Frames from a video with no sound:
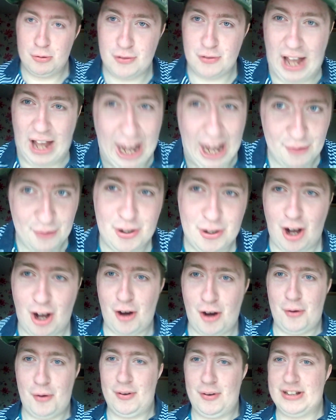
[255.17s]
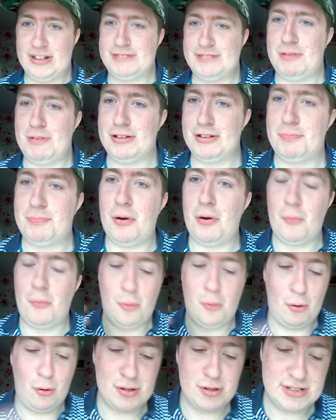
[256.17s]
of alcohol. They're supposed to put
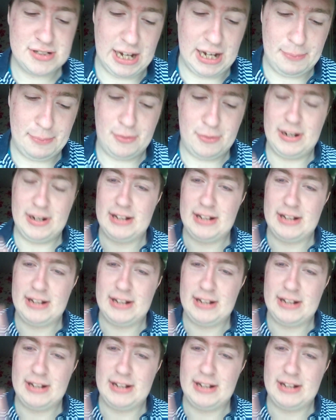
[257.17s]
water, but